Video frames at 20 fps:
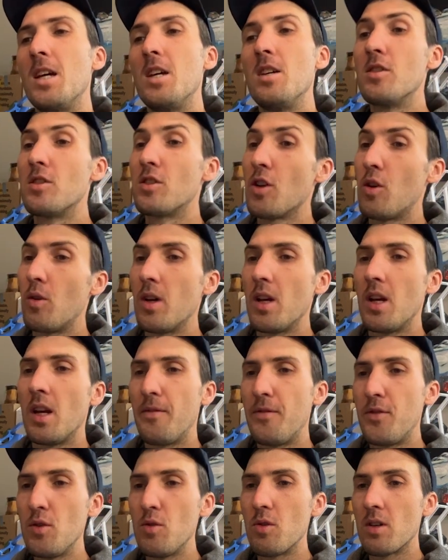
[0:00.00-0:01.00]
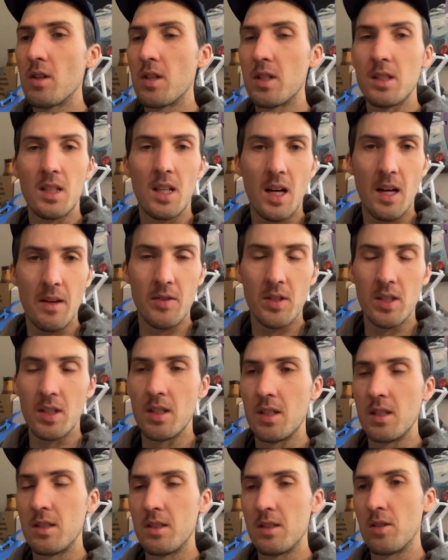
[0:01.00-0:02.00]
So if you are in
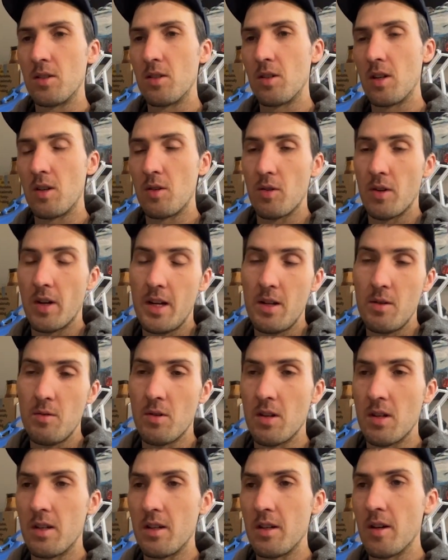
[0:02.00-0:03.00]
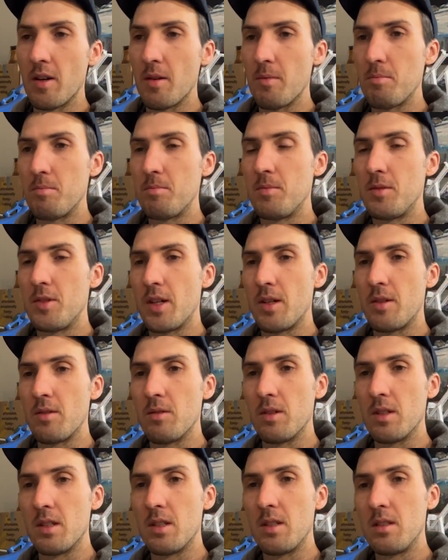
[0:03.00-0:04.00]
Latvia or anywhere in Europe
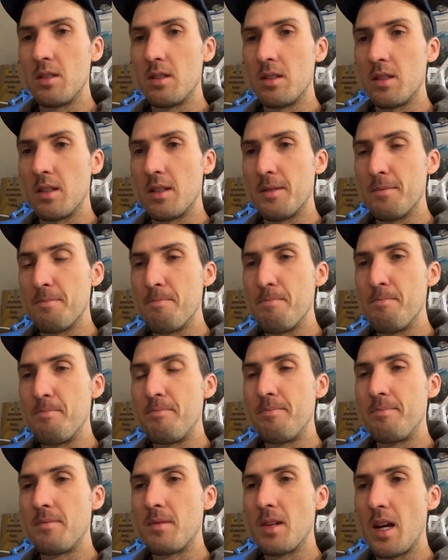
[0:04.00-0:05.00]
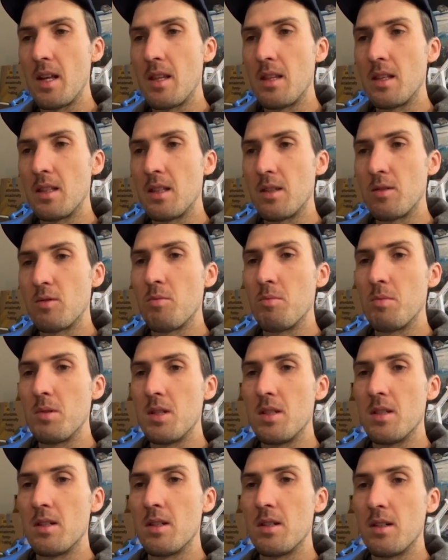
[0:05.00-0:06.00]
generally, I think this would
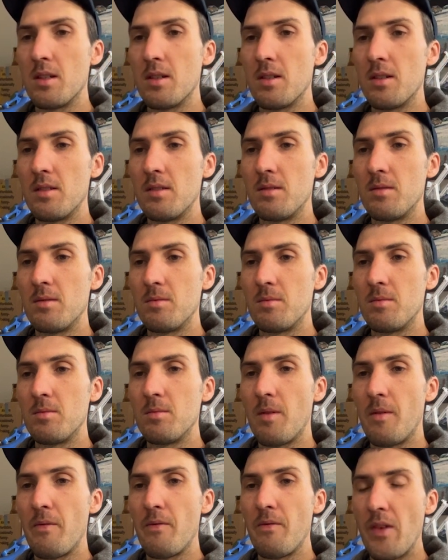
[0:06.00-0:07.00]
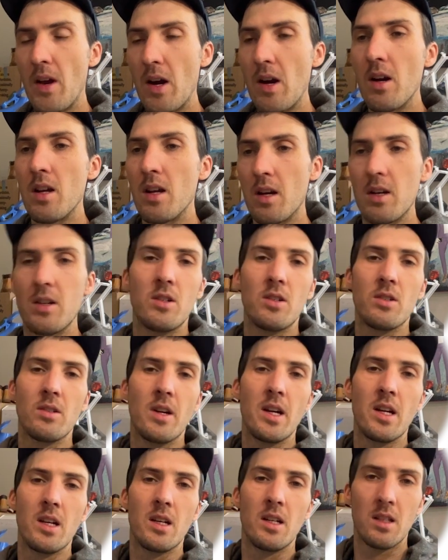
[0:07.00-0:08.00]
be a very
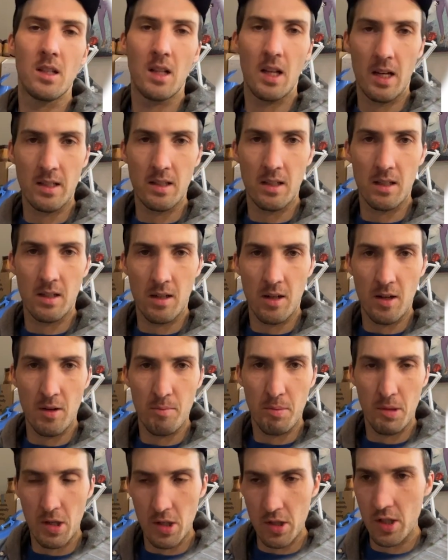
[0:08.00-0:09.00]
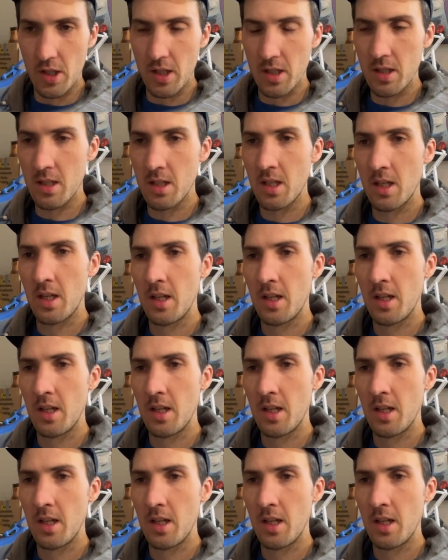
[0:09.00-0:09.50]
underrated classic car purchase,